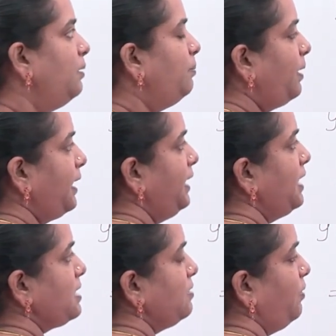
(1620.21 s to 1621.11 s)

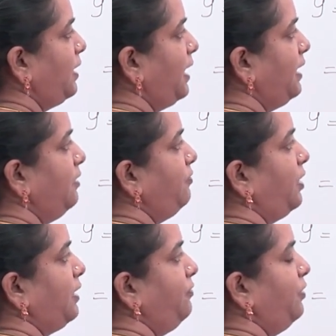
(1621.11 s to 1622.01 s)
minus
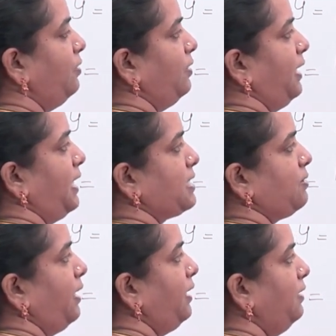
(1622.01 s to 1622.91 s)
144a
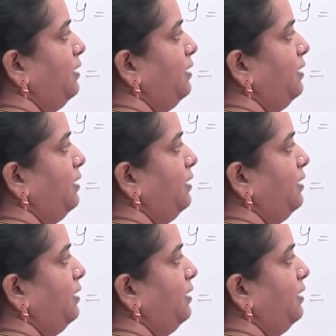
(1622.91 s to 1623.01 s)
square